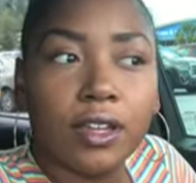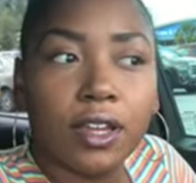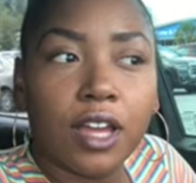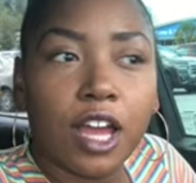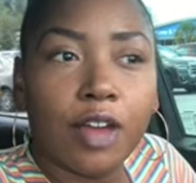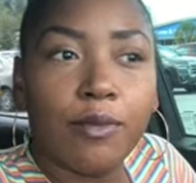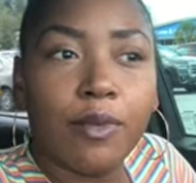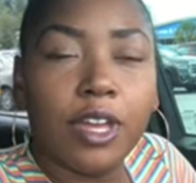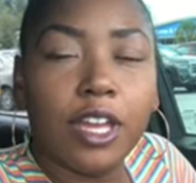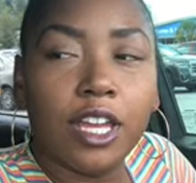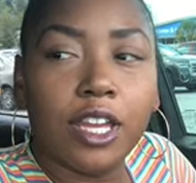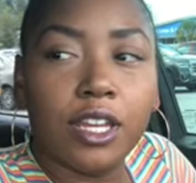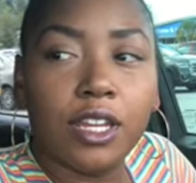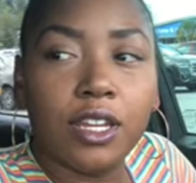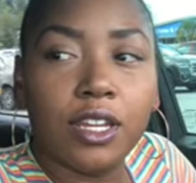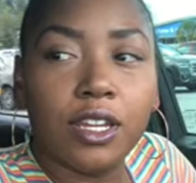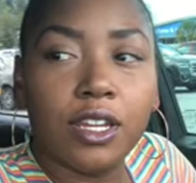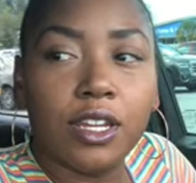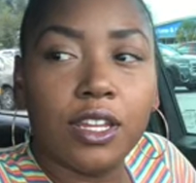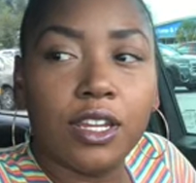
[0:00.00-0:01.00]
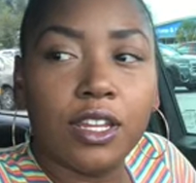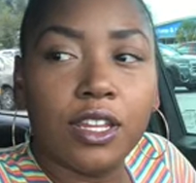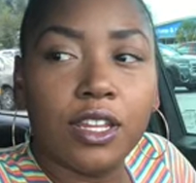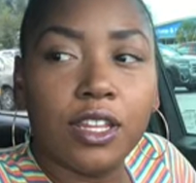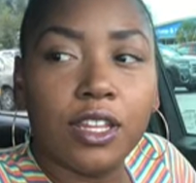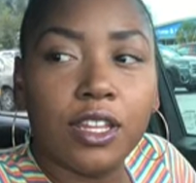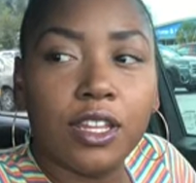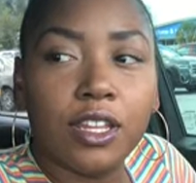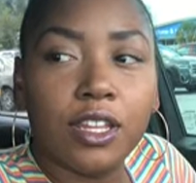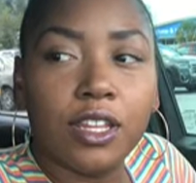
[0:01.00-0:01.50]
I mean,
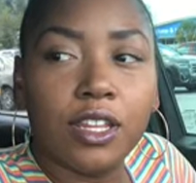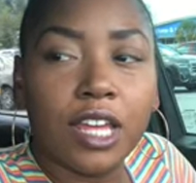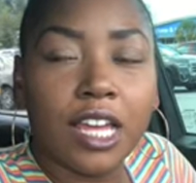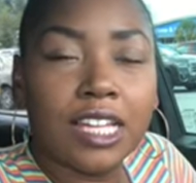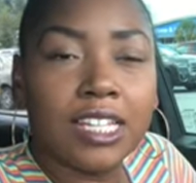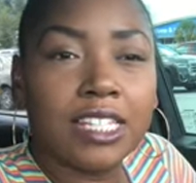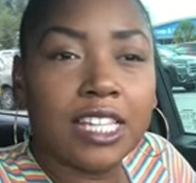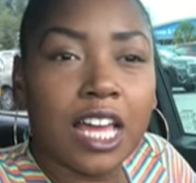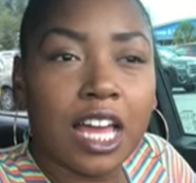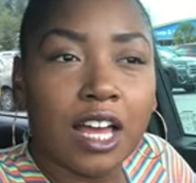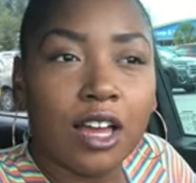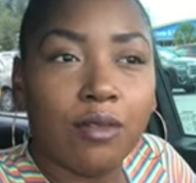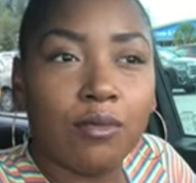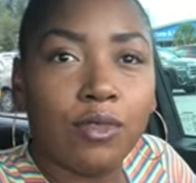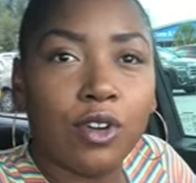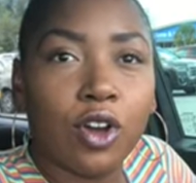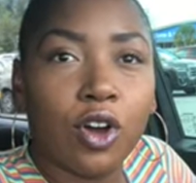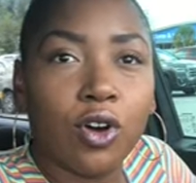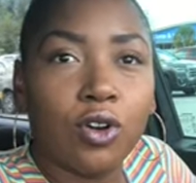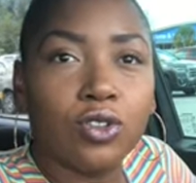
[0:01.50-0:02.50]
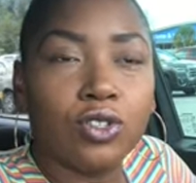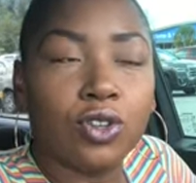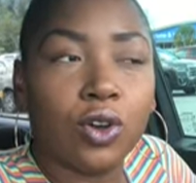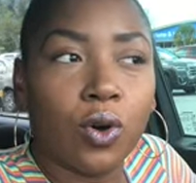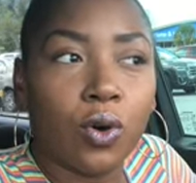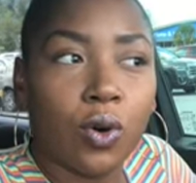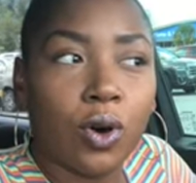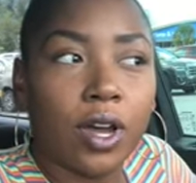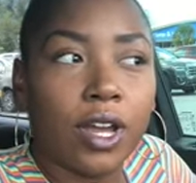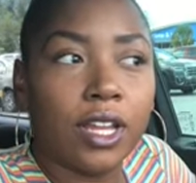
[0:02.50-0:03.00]
as time goes
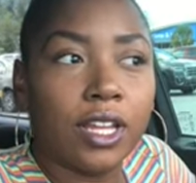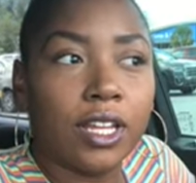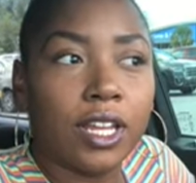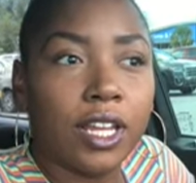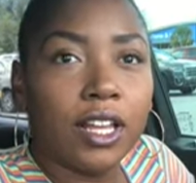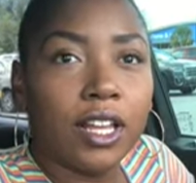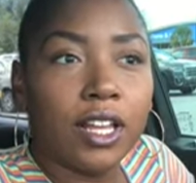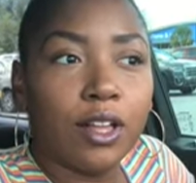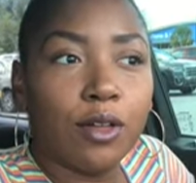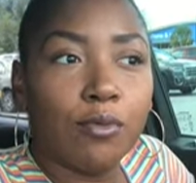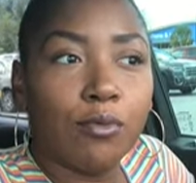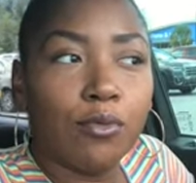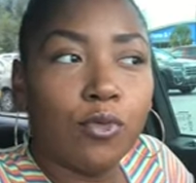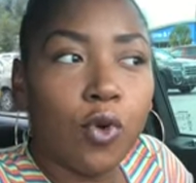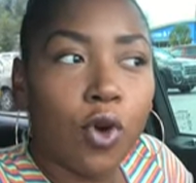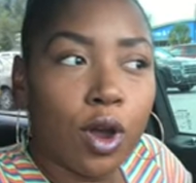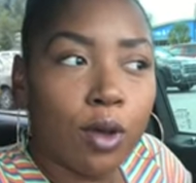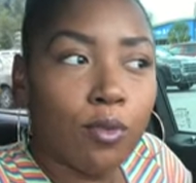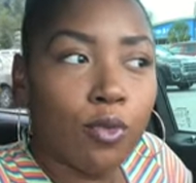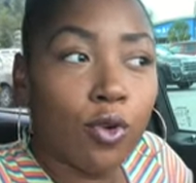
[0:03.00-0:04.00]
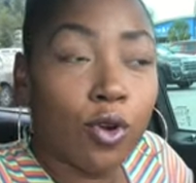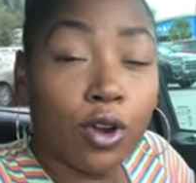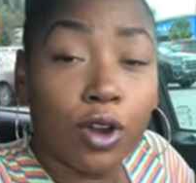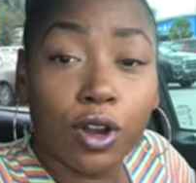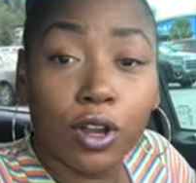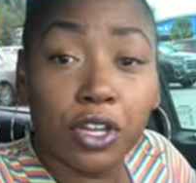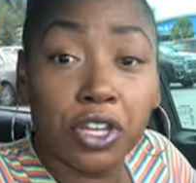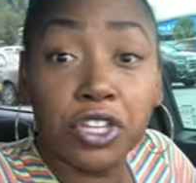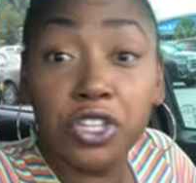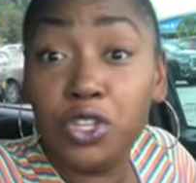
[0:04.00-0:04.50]
on, more and
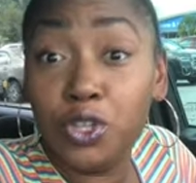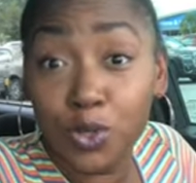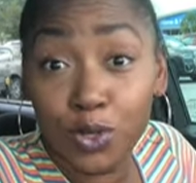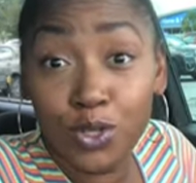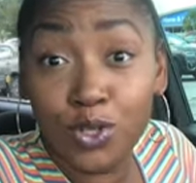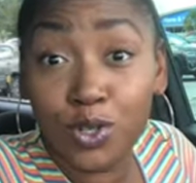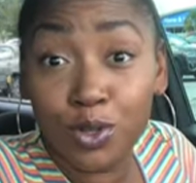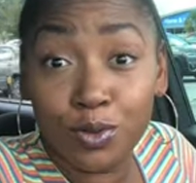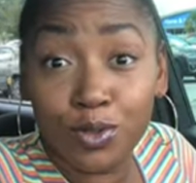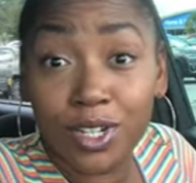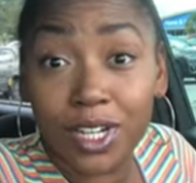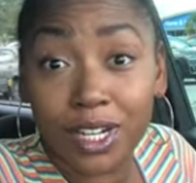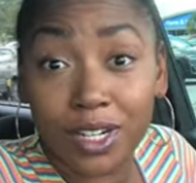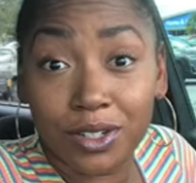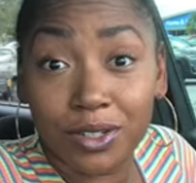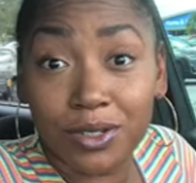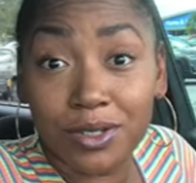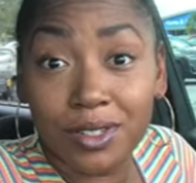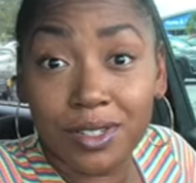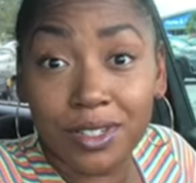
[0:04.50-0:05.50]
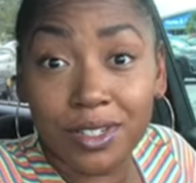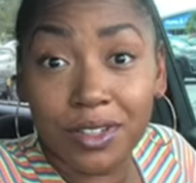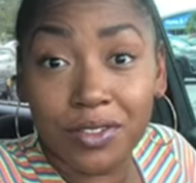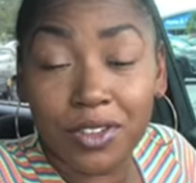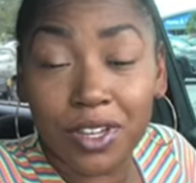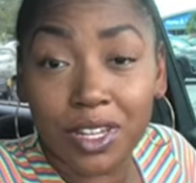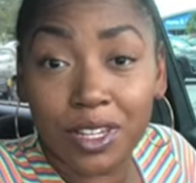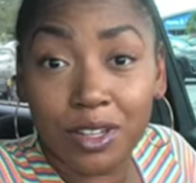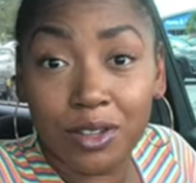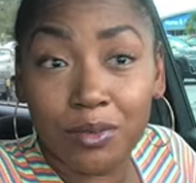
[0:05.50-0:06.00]
more YouTube channels
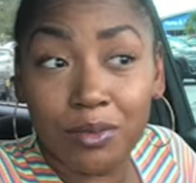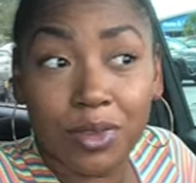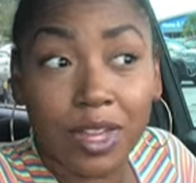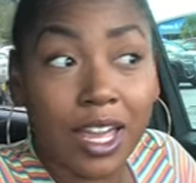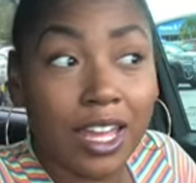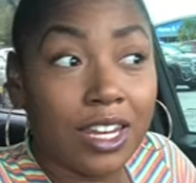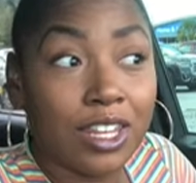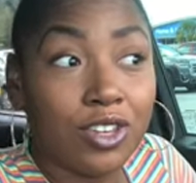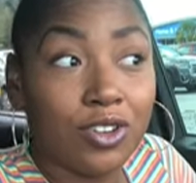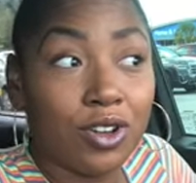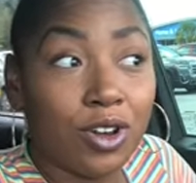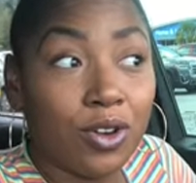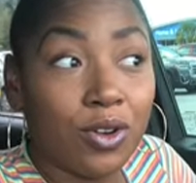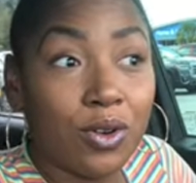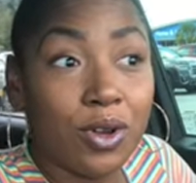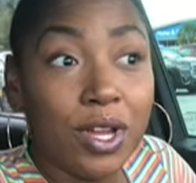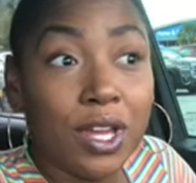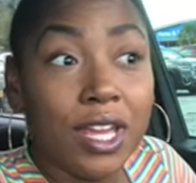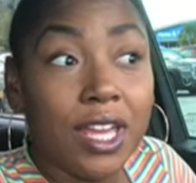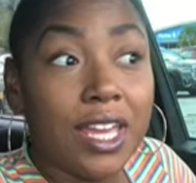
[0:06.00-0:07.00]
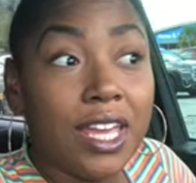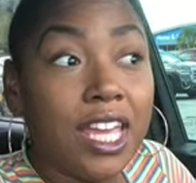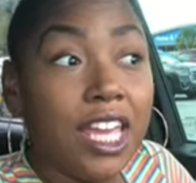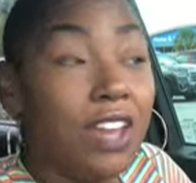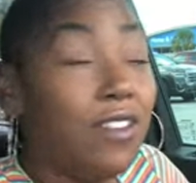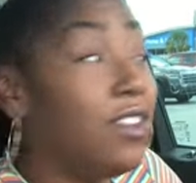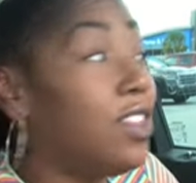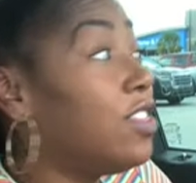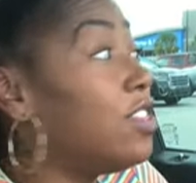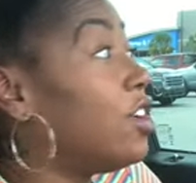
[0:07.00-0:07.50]
develop, and you know,
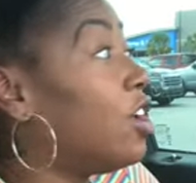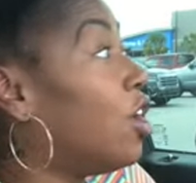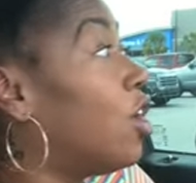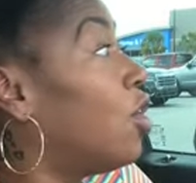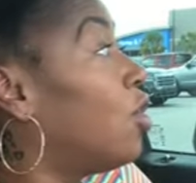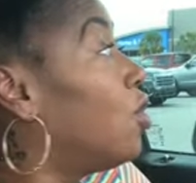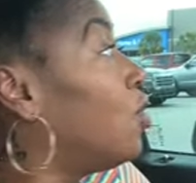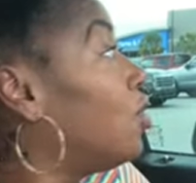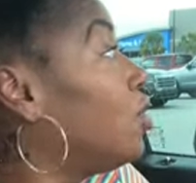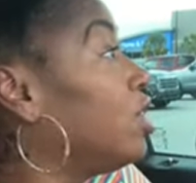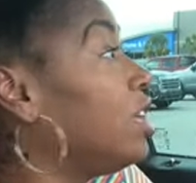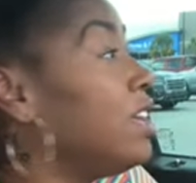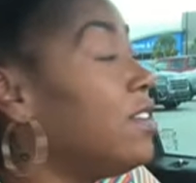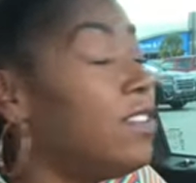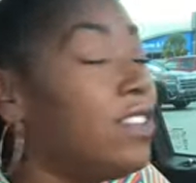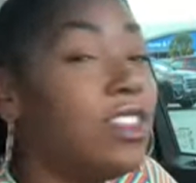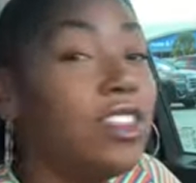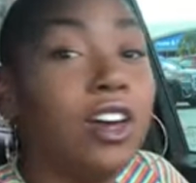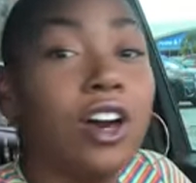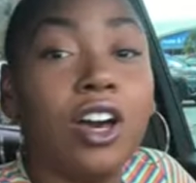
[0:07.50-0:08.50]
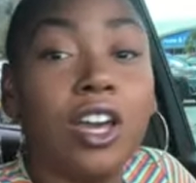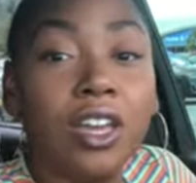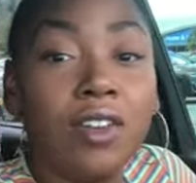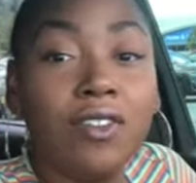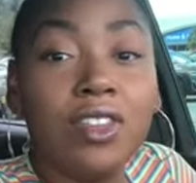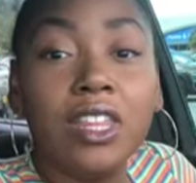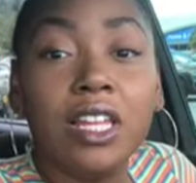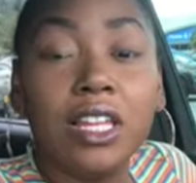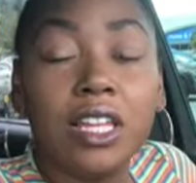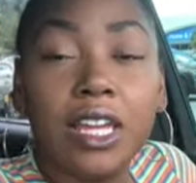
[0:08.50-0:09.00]
even
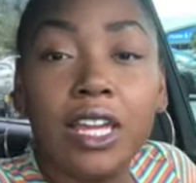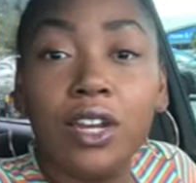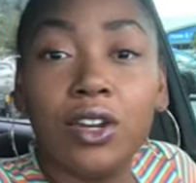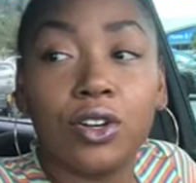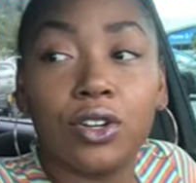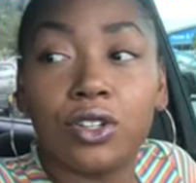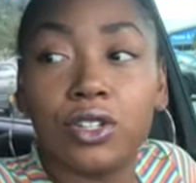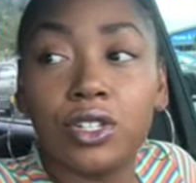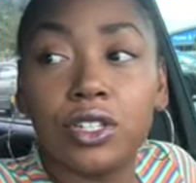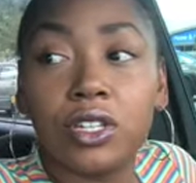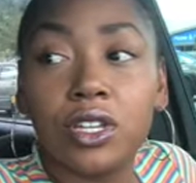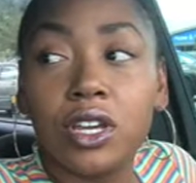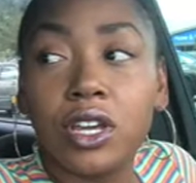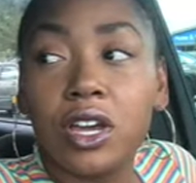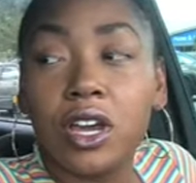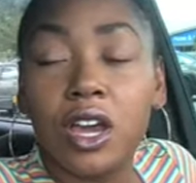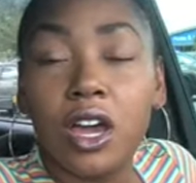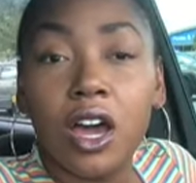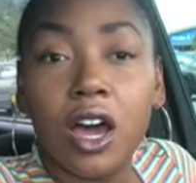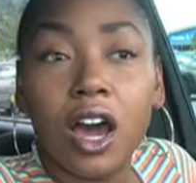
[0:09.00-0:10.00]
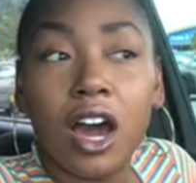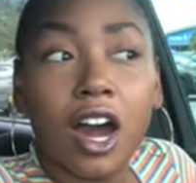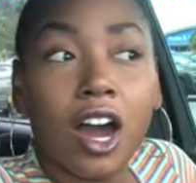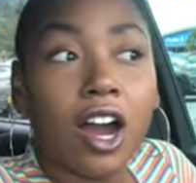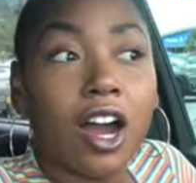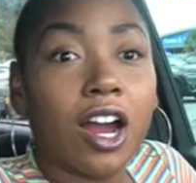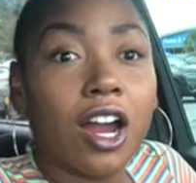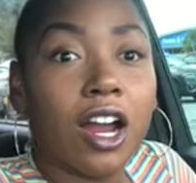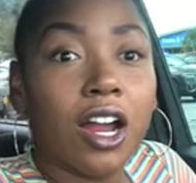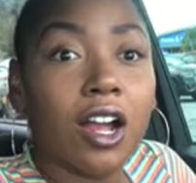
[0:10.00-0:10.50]
the leaders
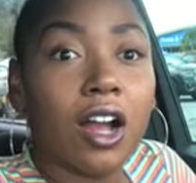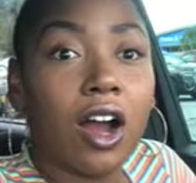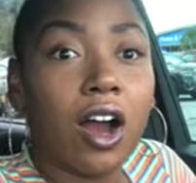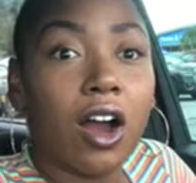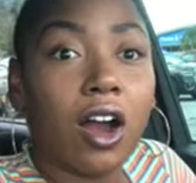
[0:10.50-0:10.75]
are